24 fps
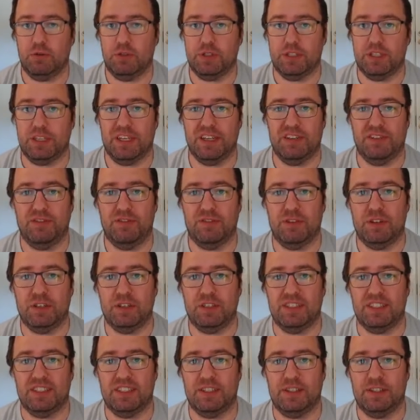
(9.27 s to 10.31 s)
save
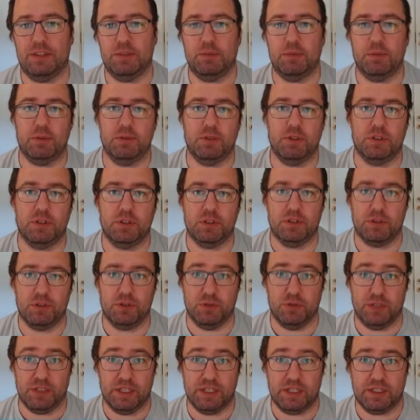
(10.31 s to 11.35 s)
system images to
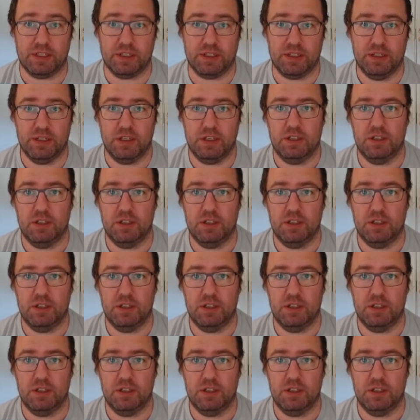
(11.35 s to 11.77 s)
disk